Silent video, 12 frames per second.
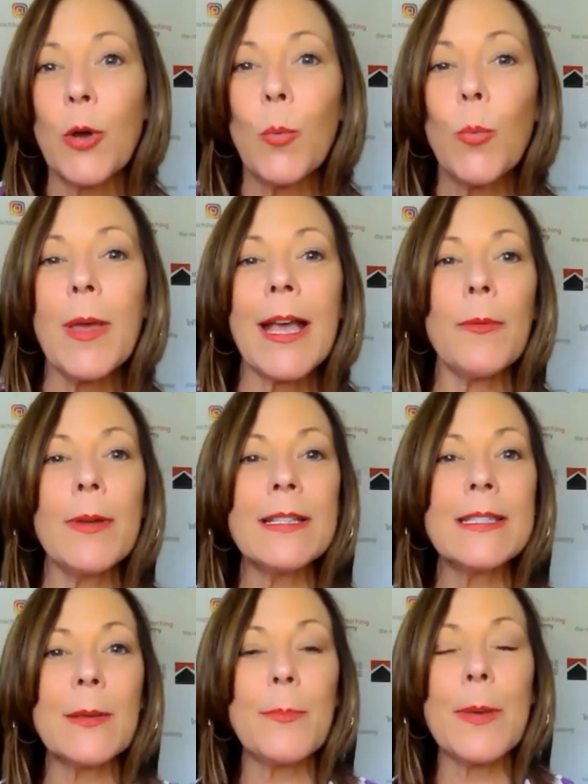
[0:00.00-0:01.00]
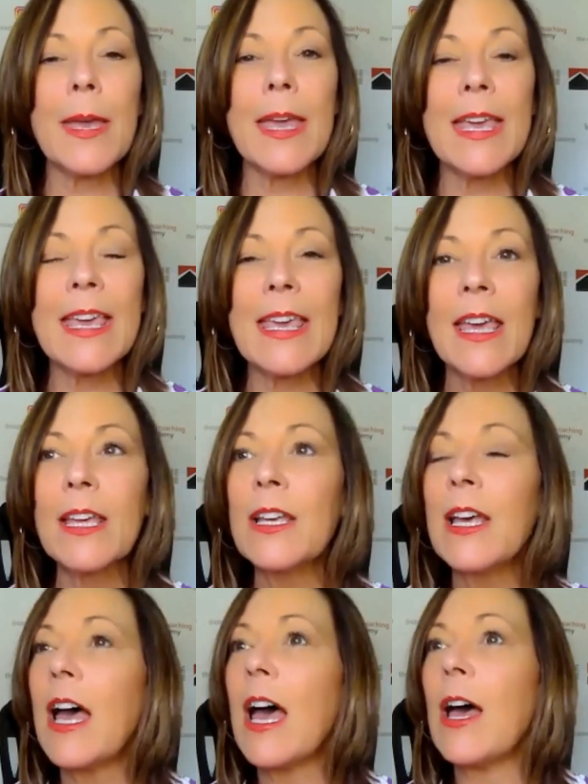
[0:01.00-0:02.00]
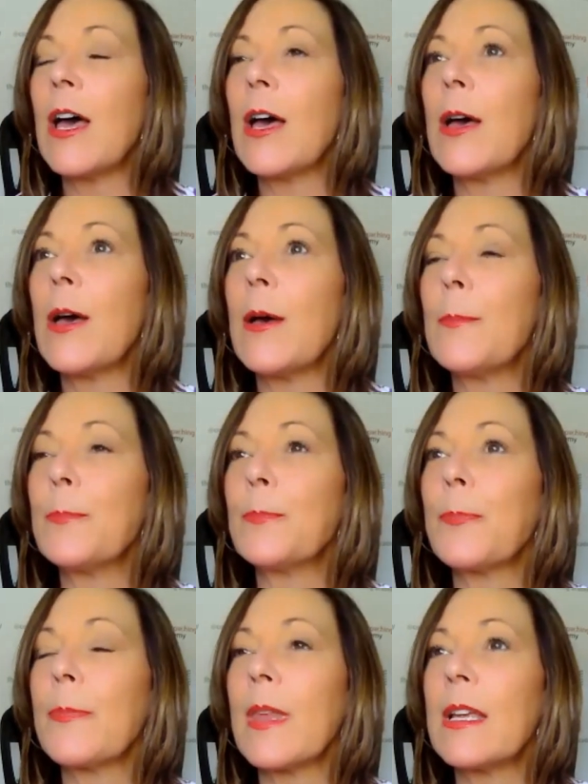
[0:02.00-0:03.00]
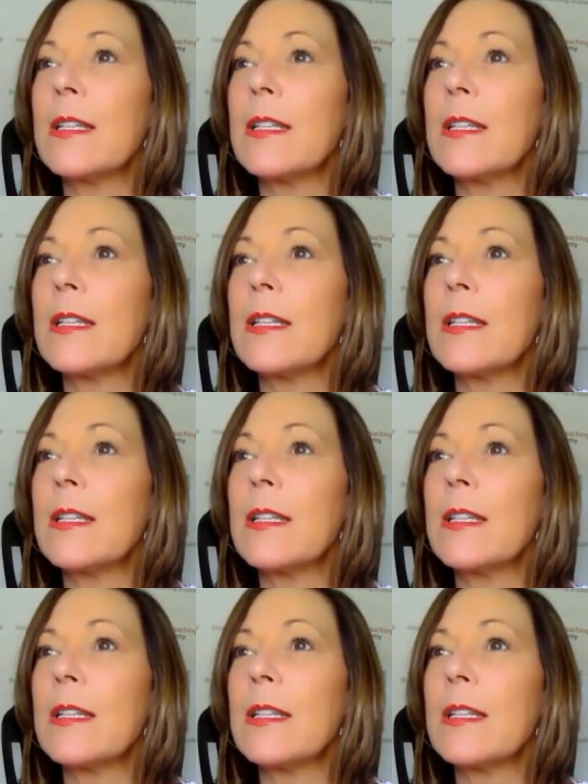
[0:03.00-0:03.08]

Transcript: we're going to be um,